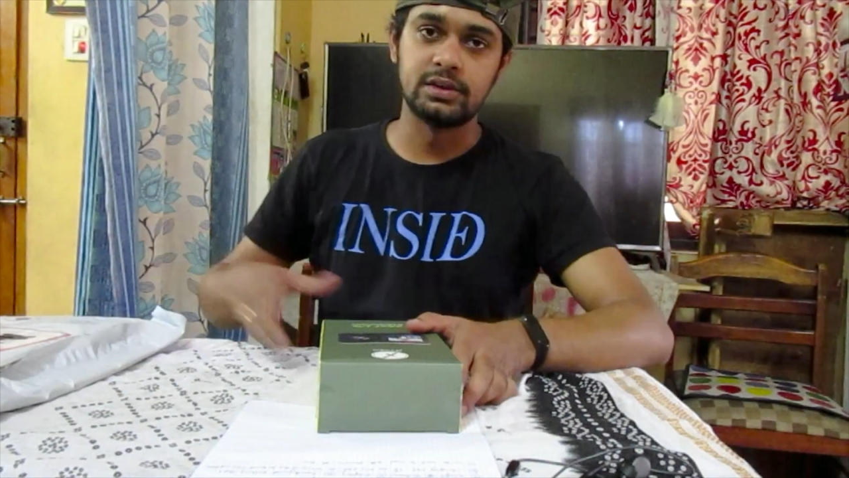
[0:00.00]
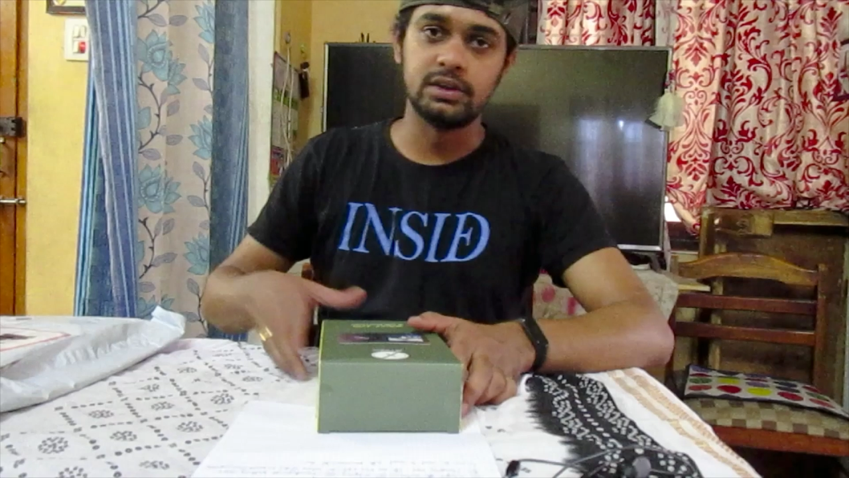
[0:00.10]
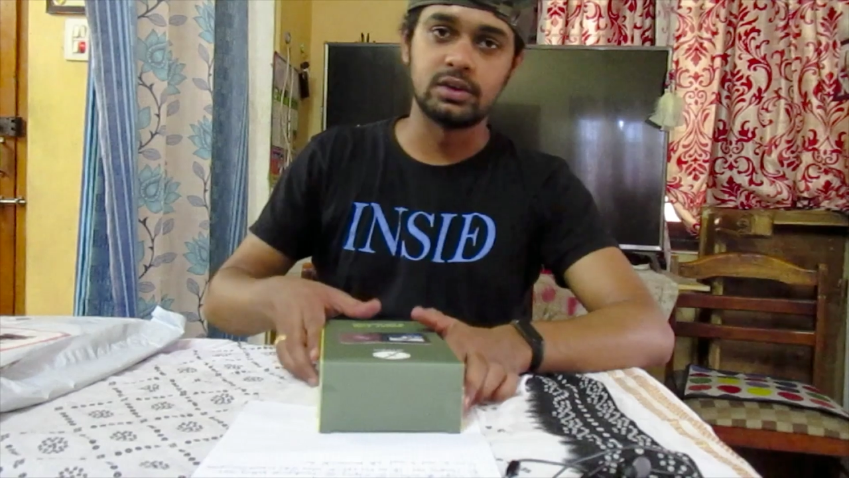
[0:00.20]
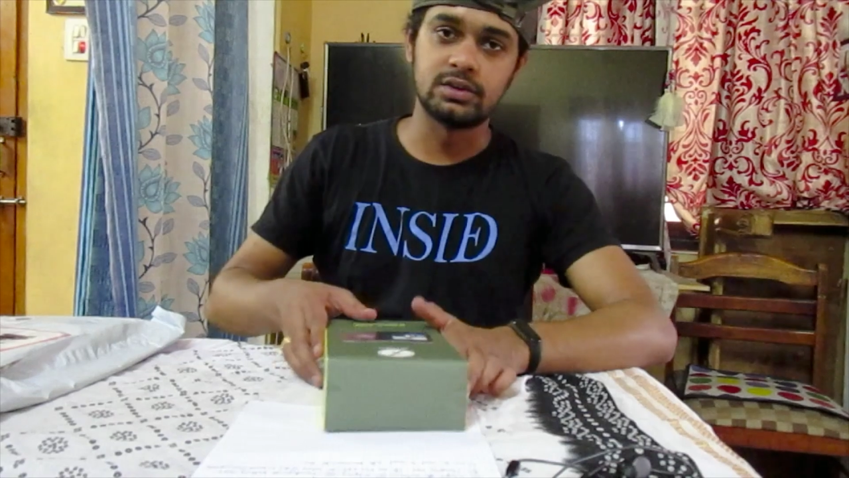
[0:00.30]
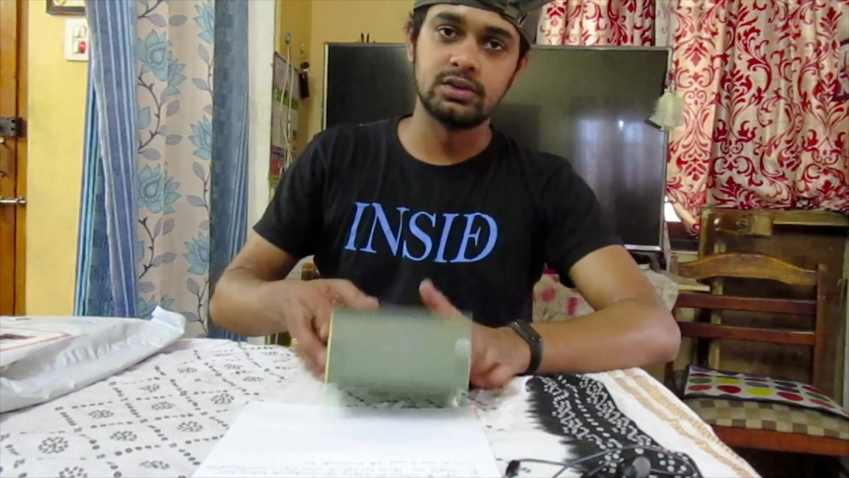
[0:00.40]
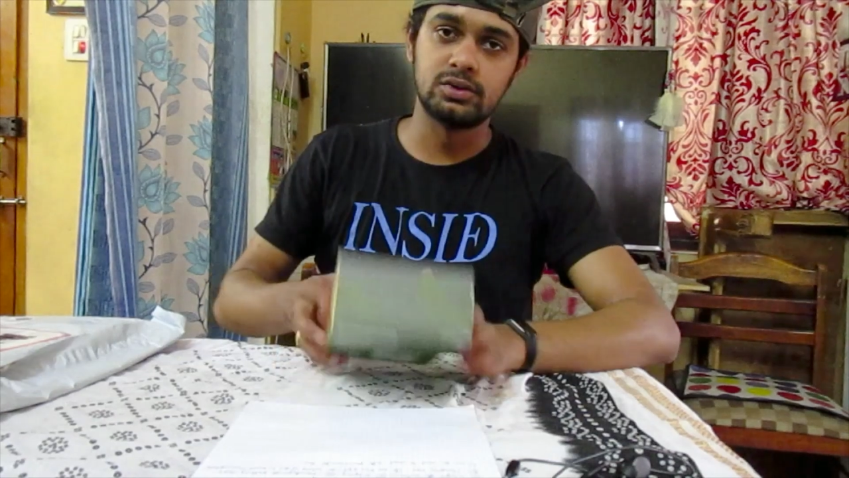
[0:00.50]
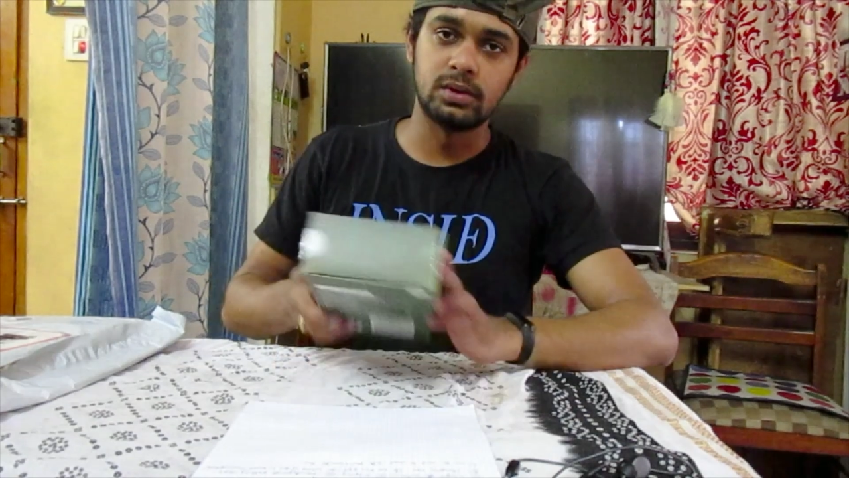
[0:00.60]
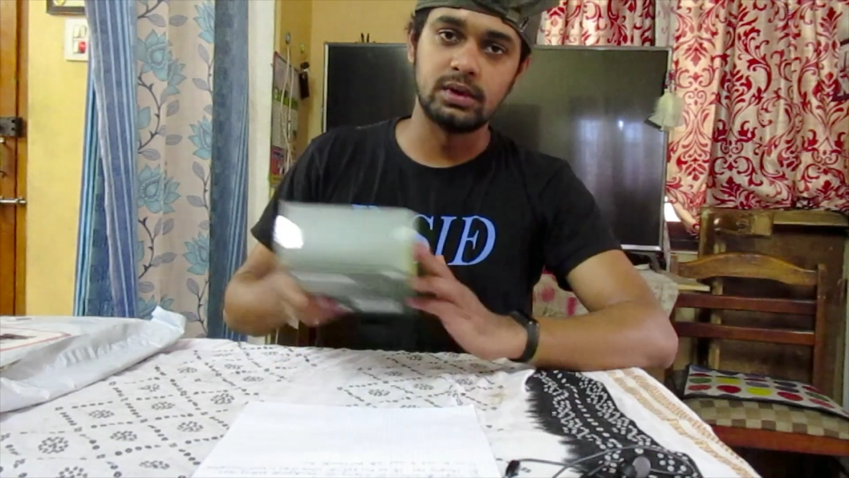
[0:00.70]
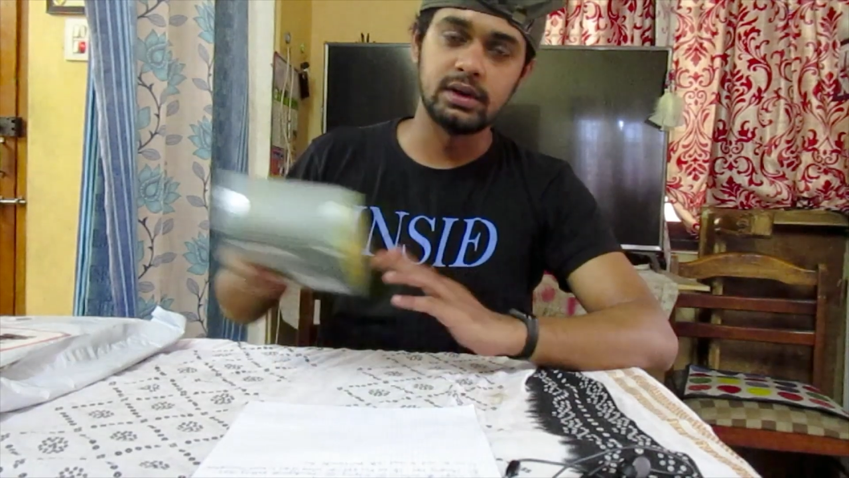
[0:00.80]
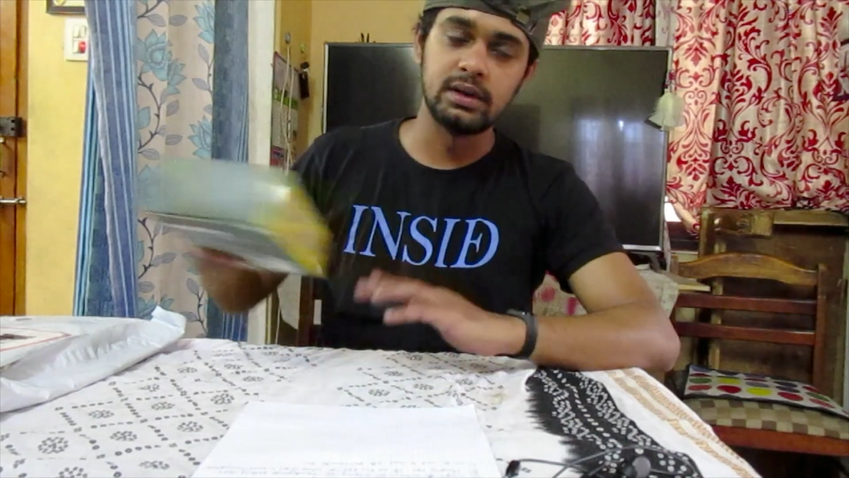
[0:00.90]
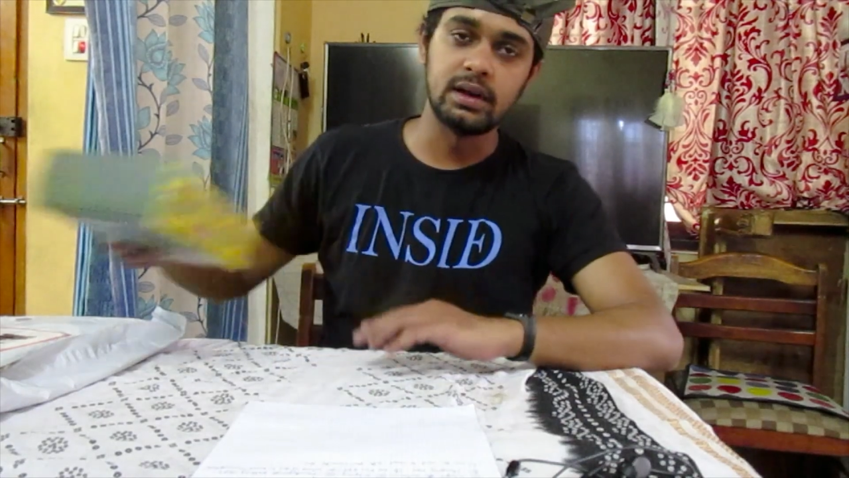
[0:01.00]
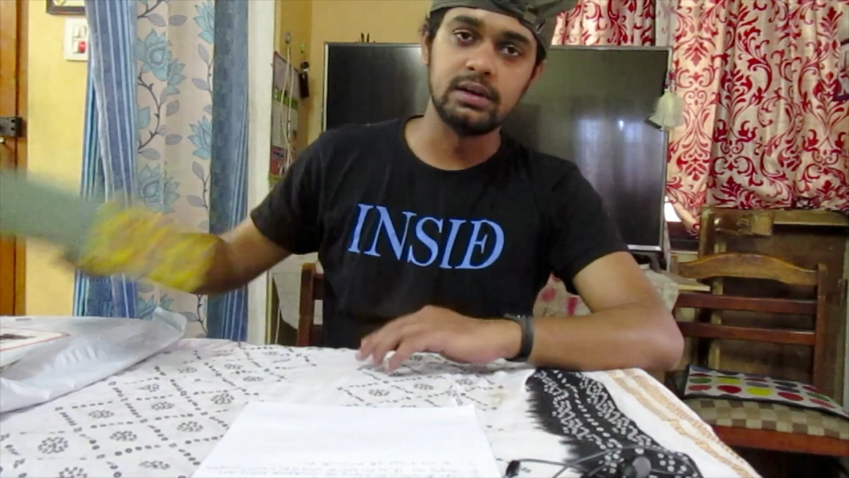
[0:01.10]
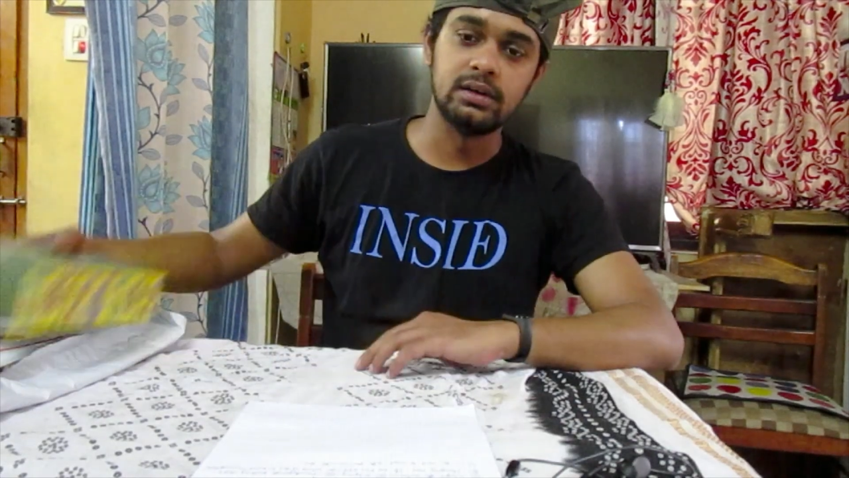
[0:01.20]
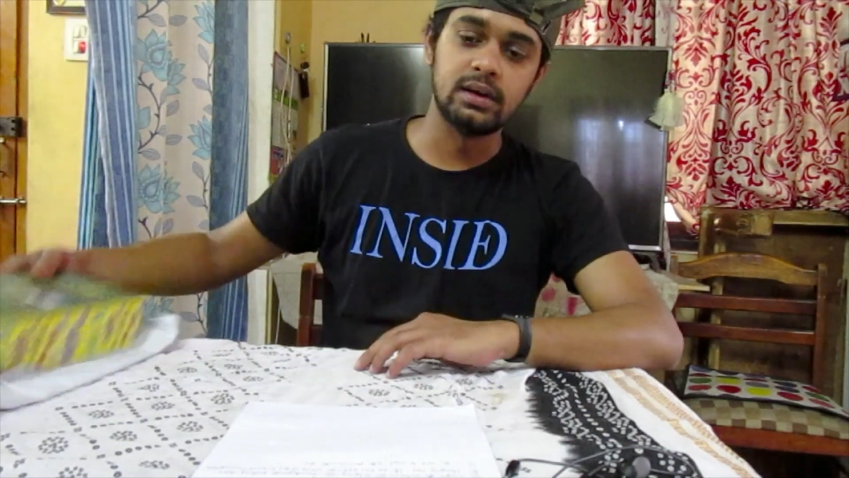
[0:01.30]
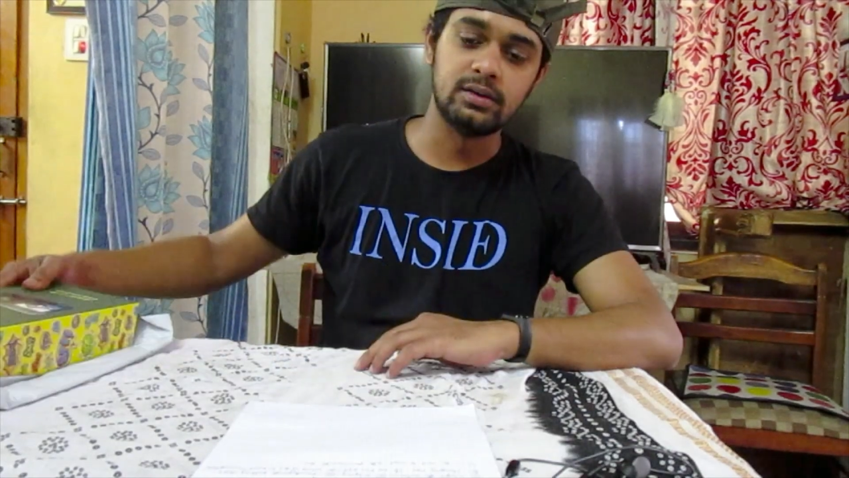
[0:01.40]

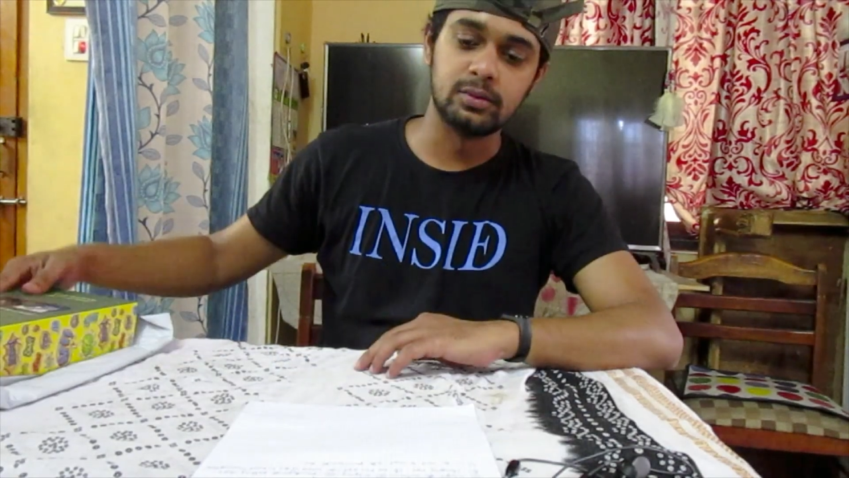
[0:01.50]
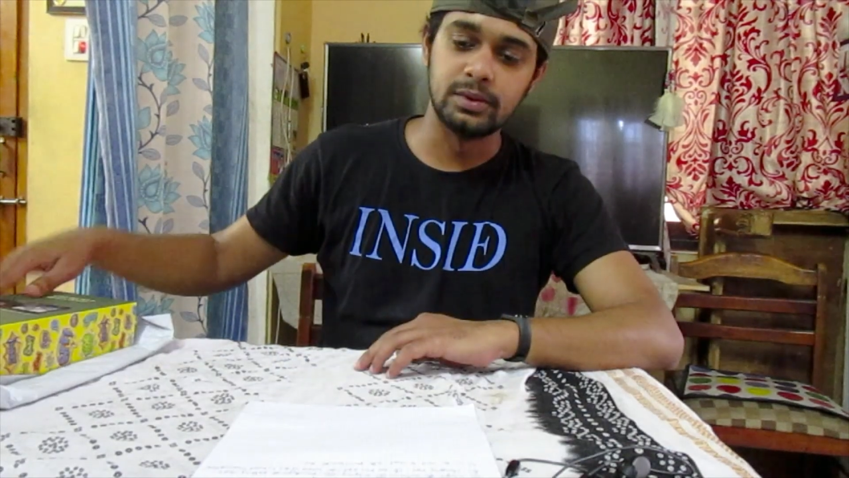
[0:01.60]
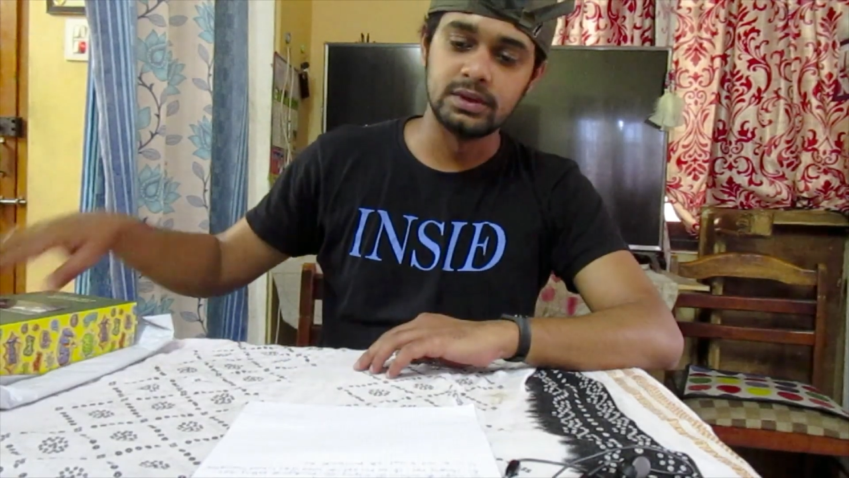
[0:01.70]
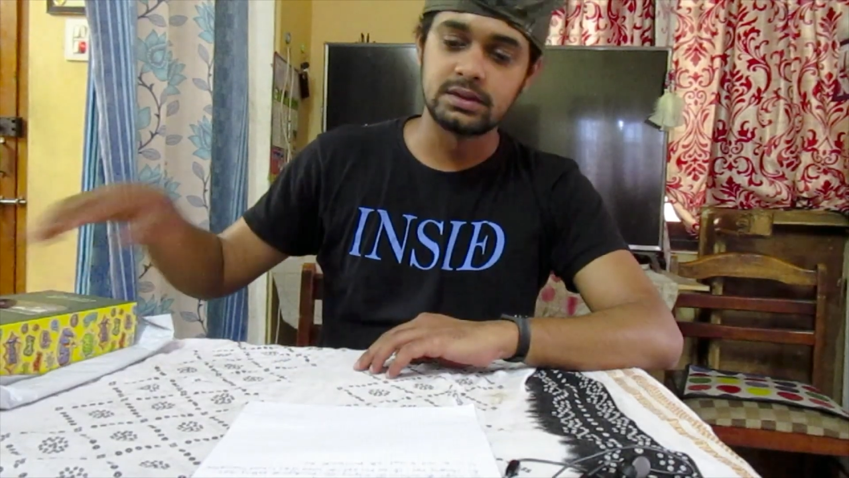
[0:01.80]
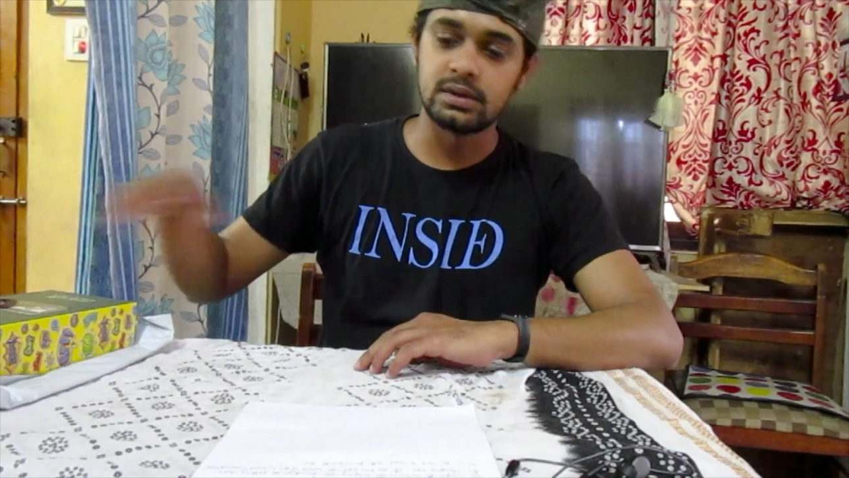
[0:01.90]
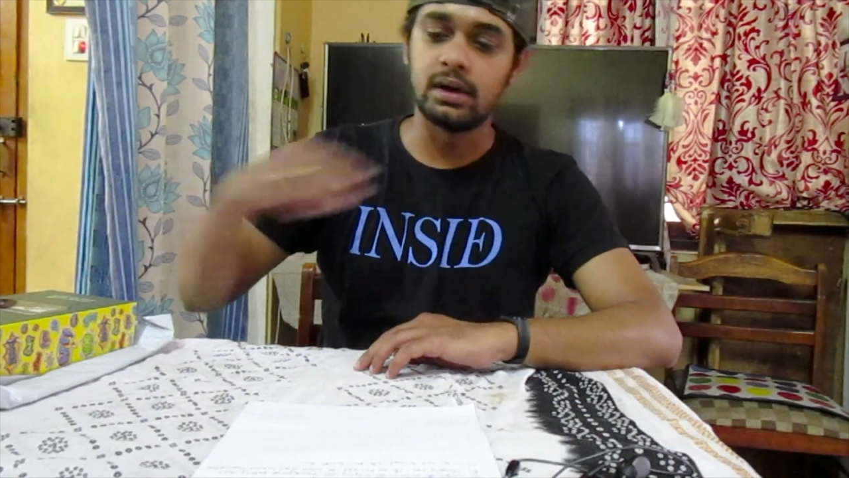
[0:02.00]
3,299 rupees,